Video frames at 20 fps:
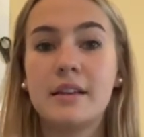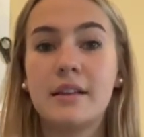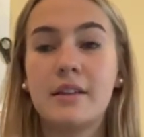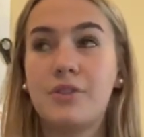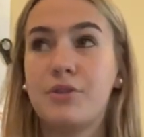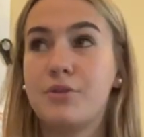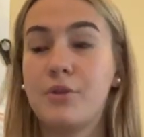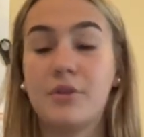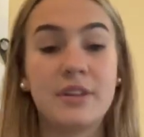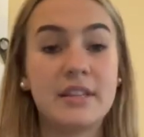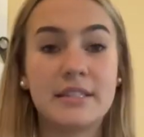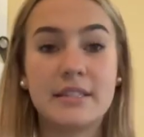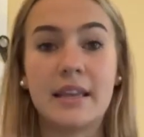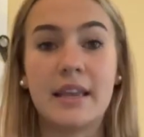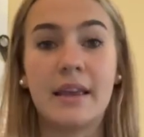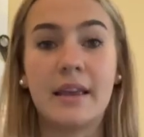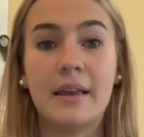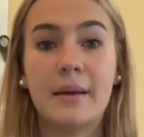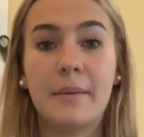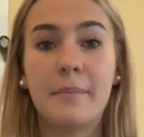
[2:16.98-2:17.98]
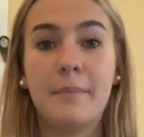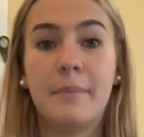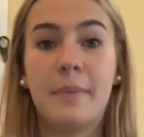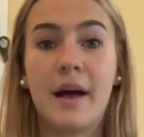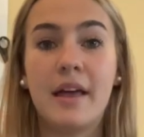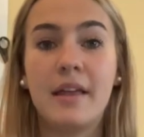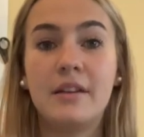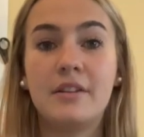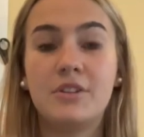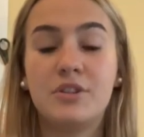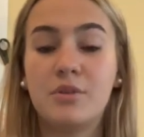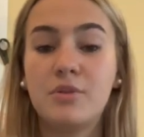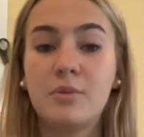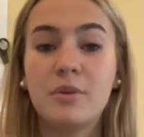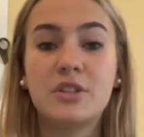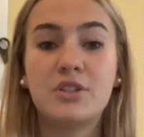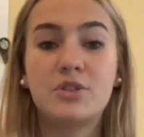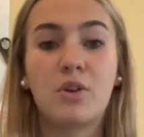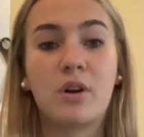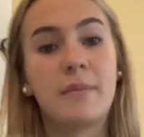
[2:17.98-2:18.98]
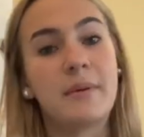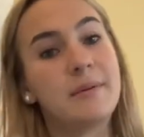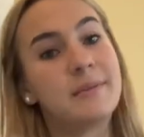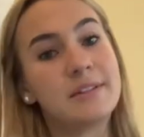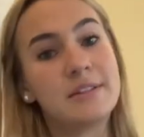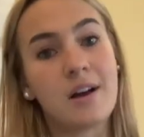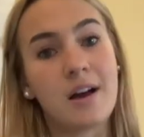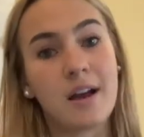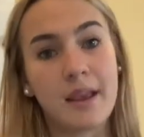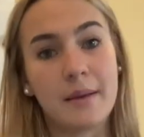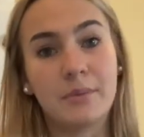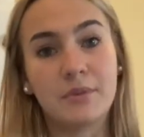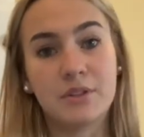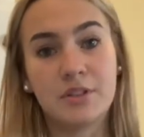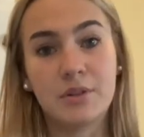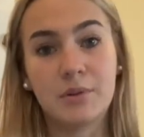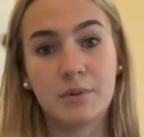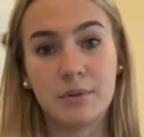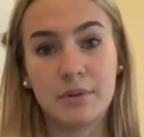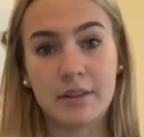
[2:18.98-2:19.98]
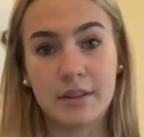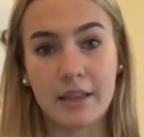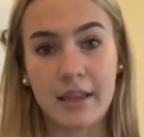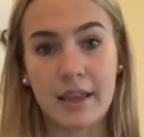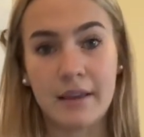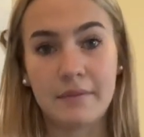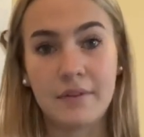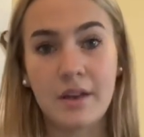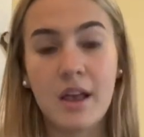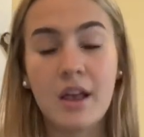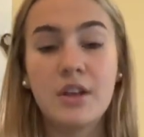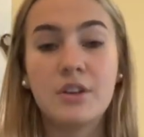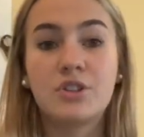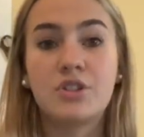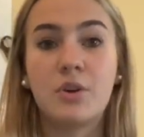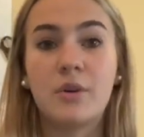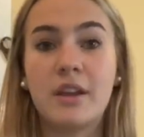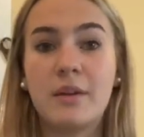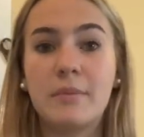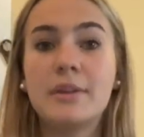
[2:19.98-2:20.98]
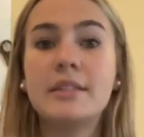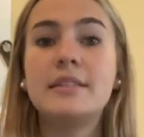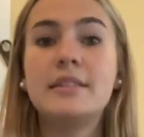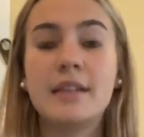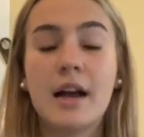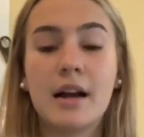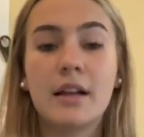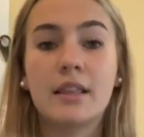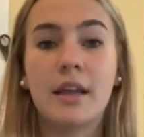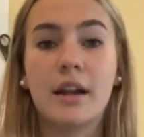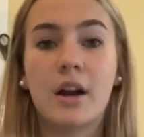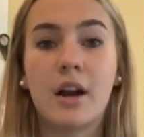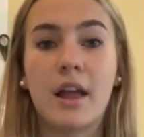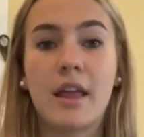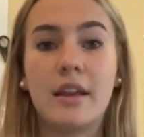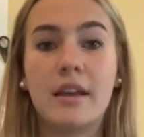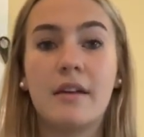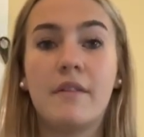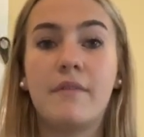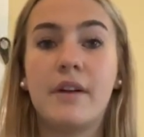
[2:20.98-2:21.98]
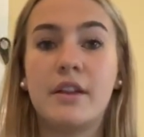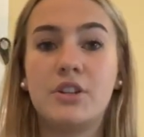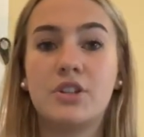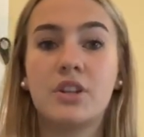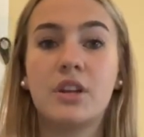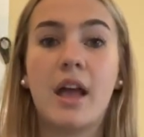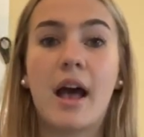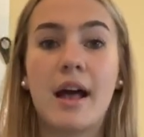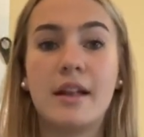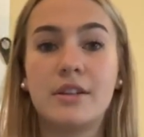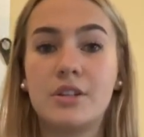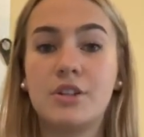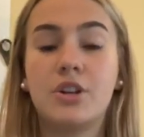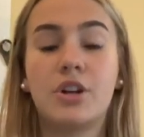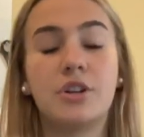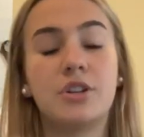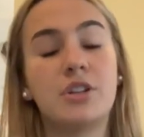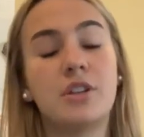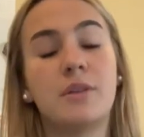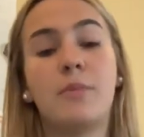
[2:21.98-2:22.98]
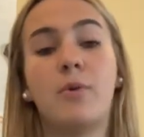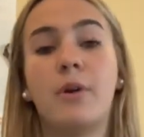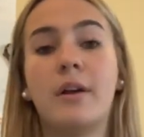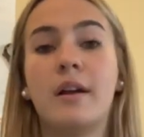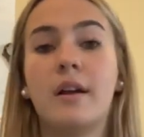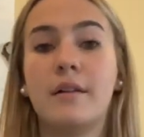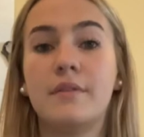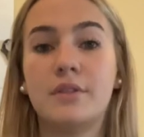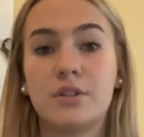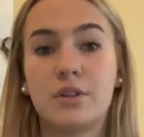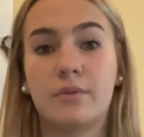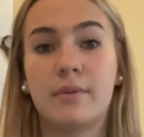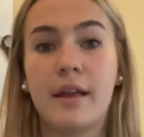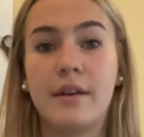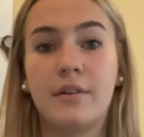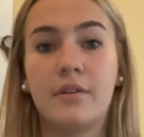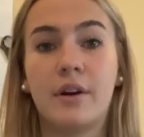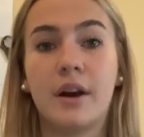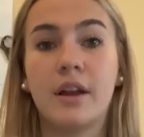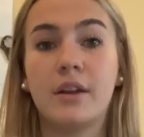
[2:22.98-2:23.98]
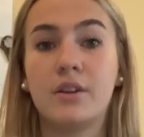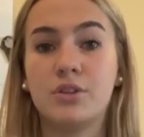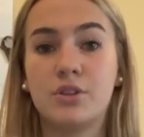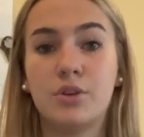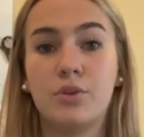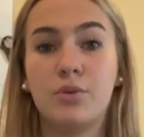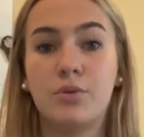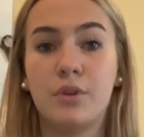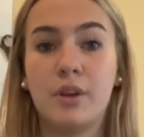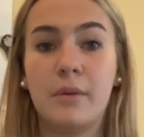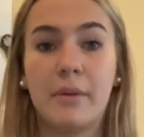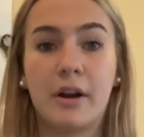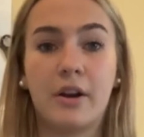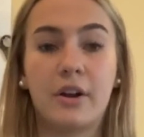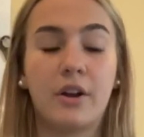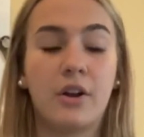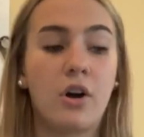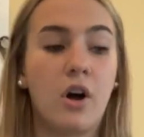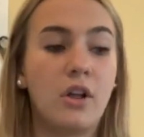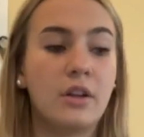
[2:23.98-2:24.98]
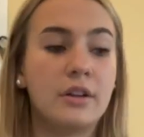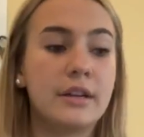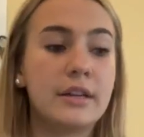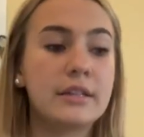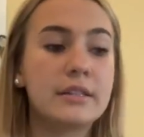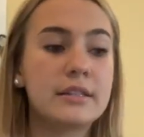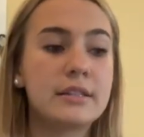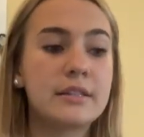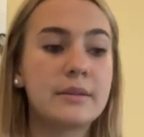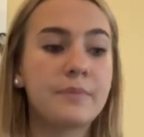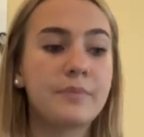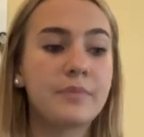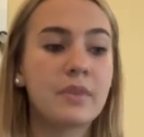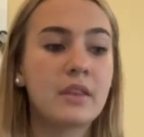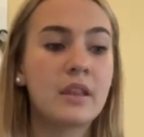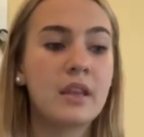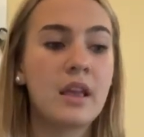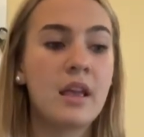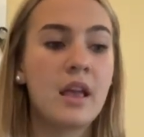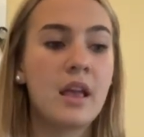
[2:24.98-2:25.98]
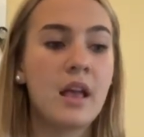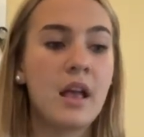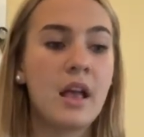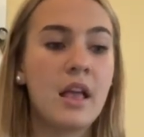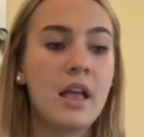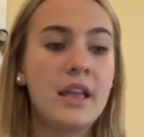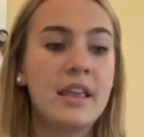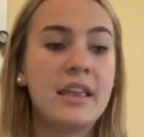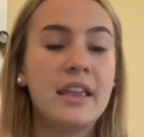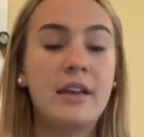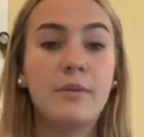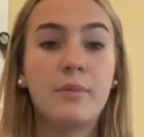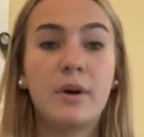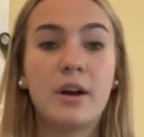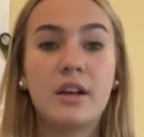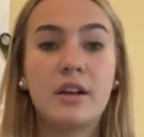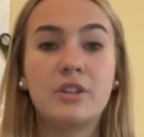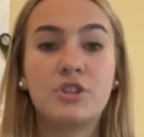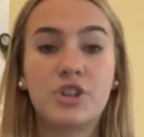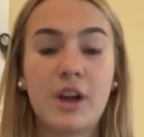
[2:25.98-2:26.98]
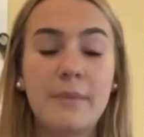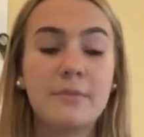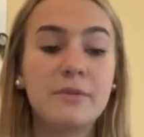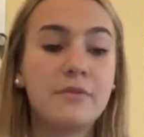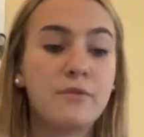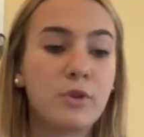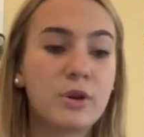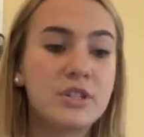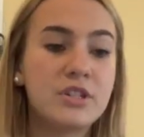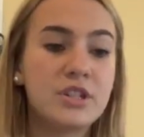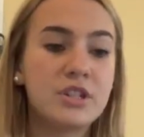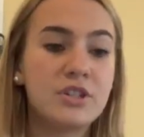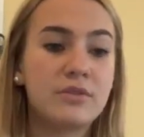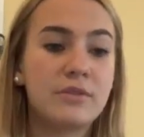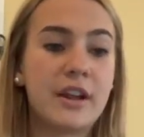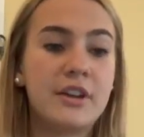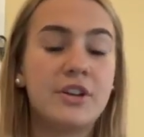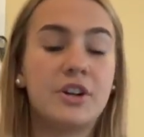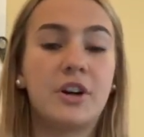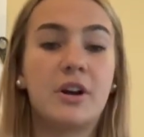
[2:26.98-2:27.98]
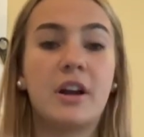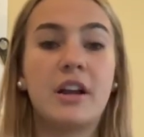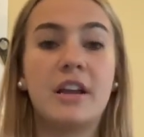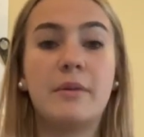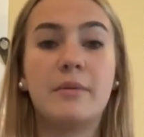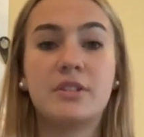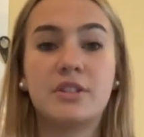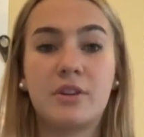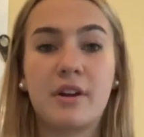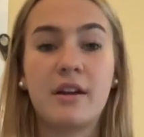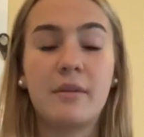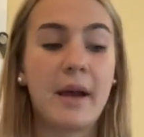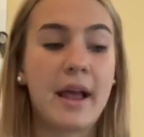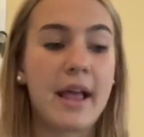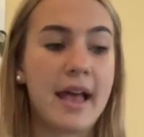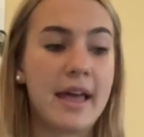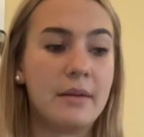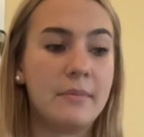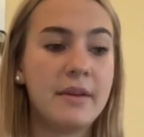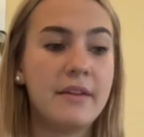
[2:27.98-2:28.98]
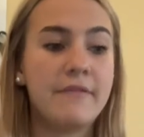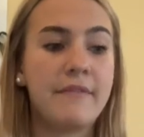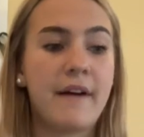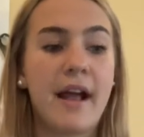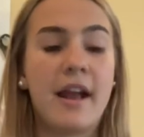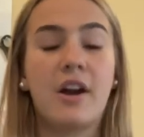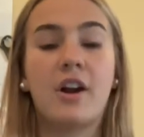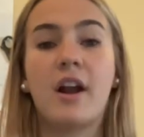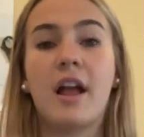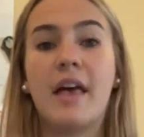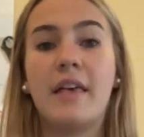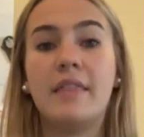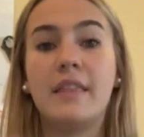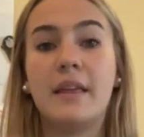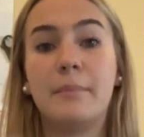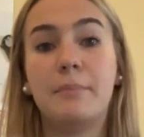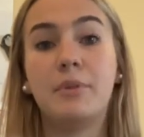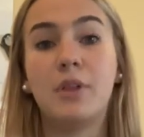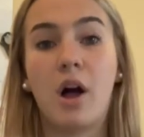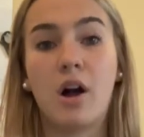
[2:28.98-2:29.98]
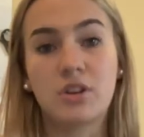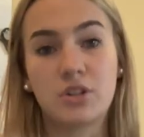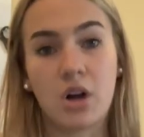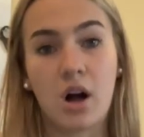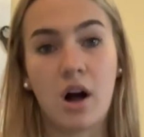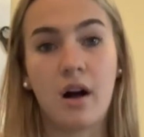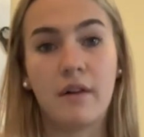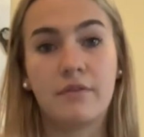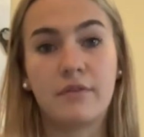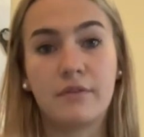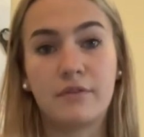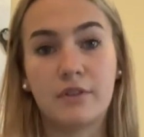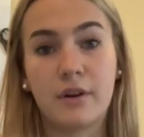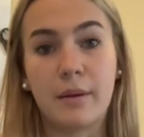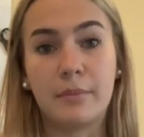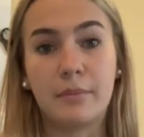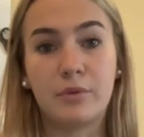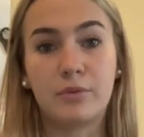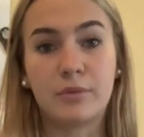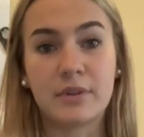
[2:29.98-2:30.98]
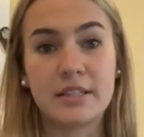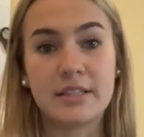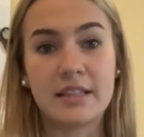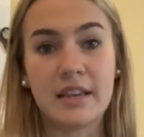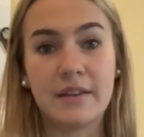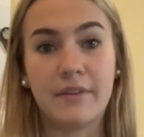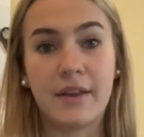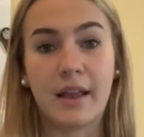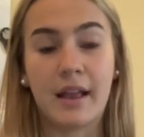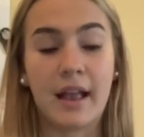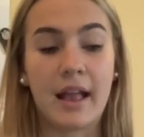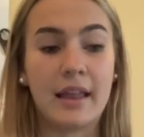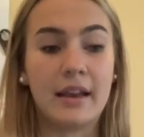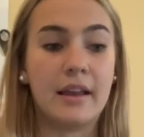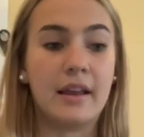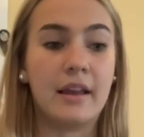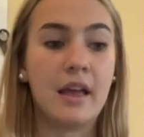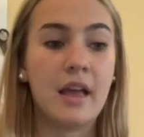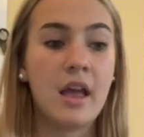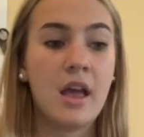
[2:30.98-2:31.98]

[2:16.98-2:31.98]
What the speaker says: through the sea, but due to a storm, he was not able to leave. So he was stuck there, and he eventually had to turn to the point of surrendering to the American colonists. He was trapped and forced to surrender. He was surrounded by enemy fire and then blocked off from receiving any